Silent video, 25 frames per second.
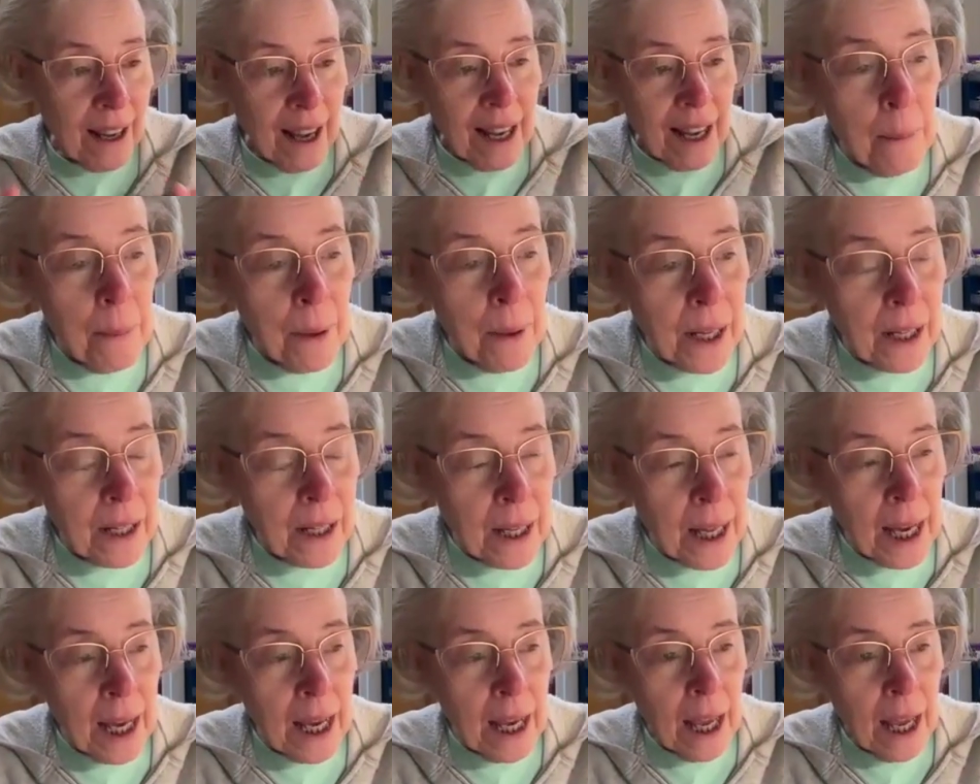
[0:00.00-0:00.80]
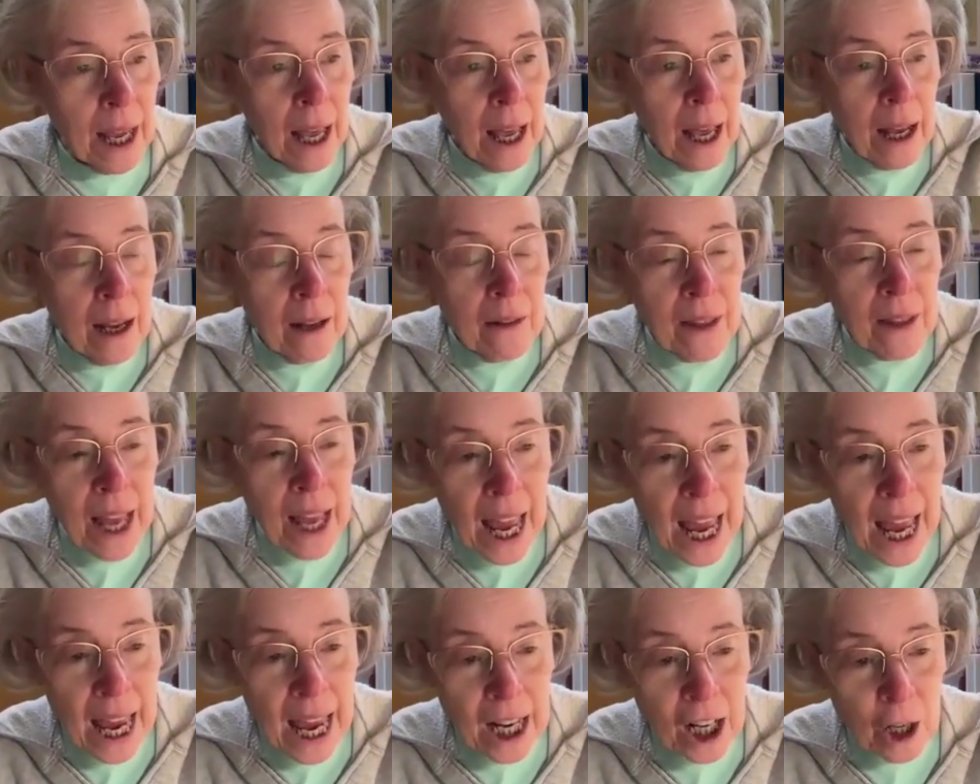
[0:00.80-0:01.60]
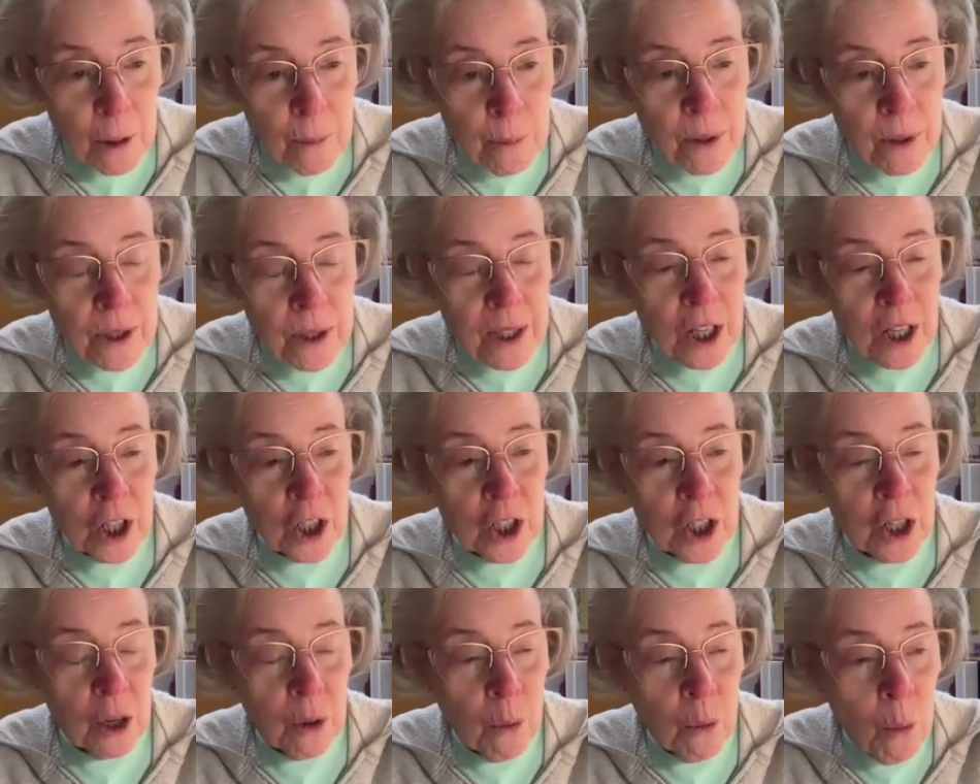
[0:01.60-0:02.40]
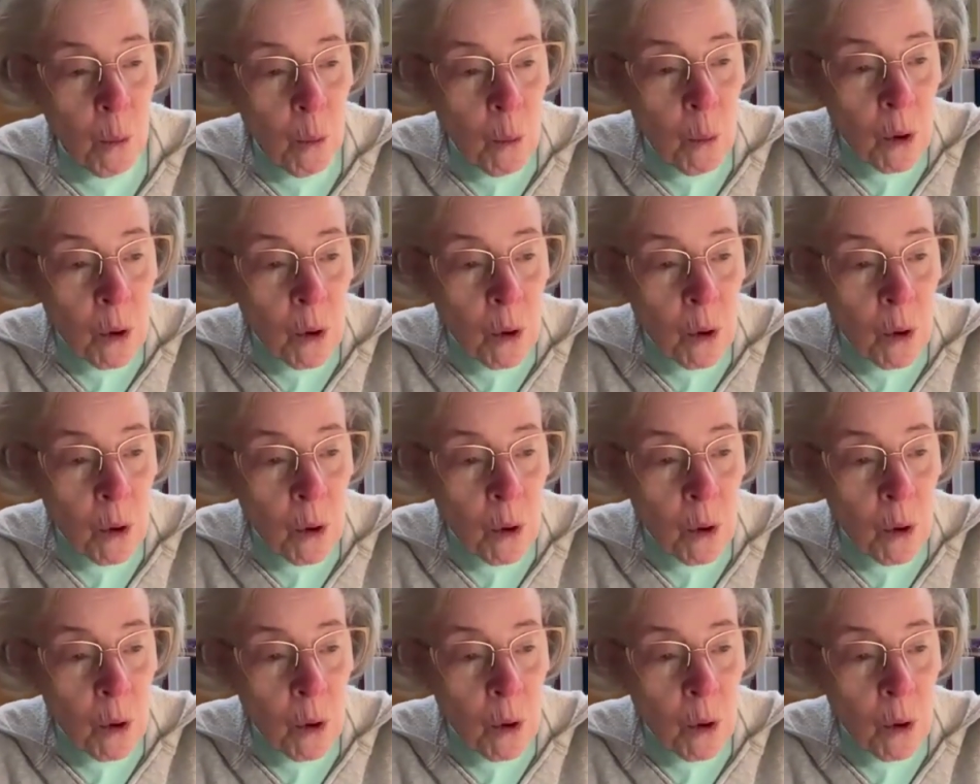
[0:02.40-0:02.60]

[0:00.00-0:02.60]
Typically, the anchor position